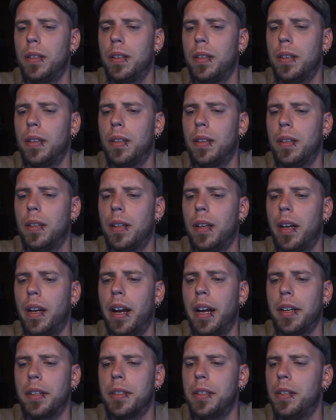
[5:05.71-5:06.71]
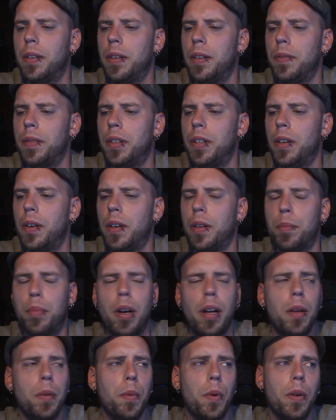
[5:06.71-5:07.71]
I actually don't even know. It
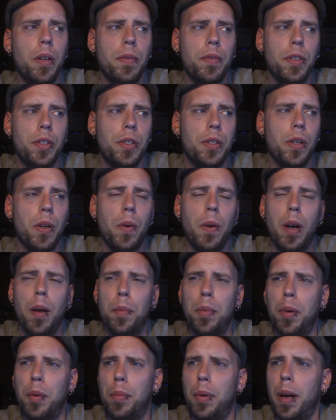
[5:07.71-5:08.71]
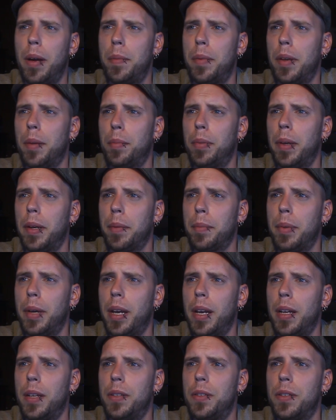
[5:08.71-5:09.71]
probably won't even show up. It'll probably be a blank
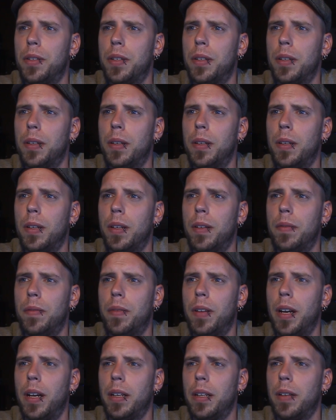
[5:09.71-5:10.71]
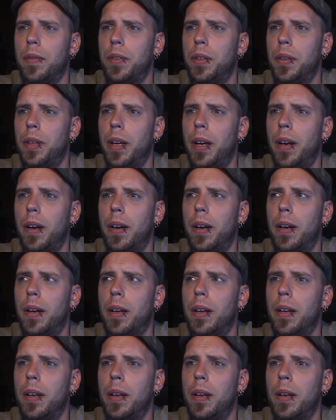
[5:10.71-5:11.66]
page, if not give you an error.